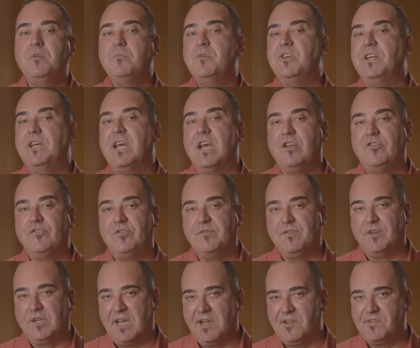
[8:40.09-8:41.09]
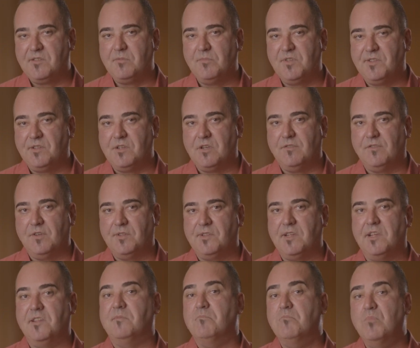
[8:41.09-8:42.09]
communication for customer service
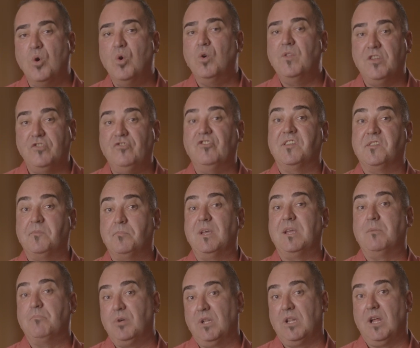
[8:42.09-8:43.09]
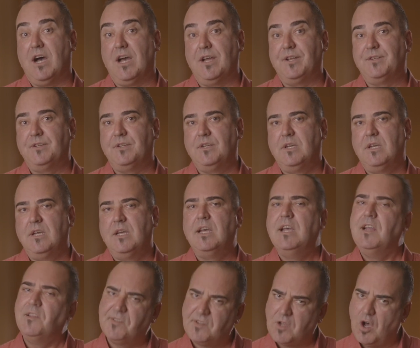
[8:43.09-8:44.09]
is more than just being polite.
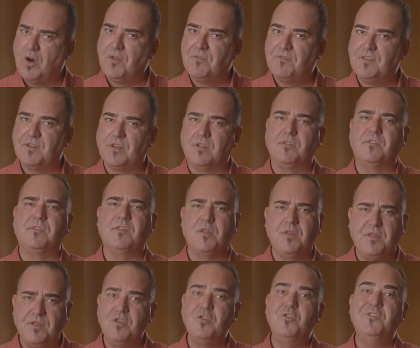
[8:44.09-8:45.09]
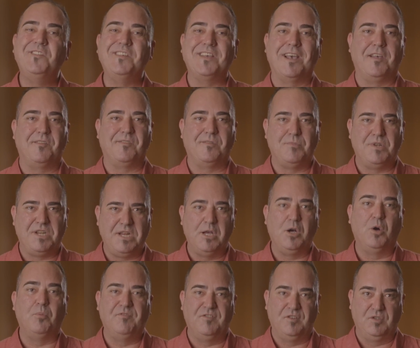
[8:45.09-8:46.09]
It's confidence, enthusiasm, and
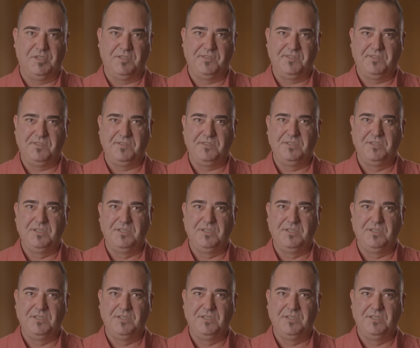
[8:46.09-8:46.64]
helpfulness.